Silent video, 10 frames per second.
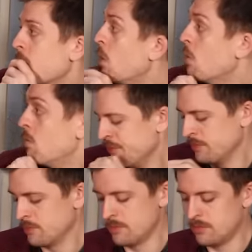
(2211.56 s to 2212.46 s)

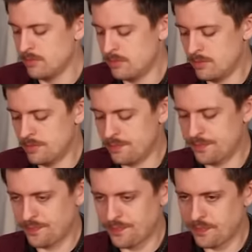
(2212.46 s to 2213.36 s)

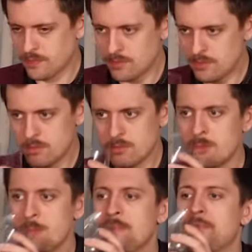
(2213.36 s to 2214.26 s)

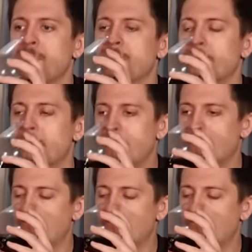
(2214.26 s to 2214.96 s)
No words are spoken by the person on screen.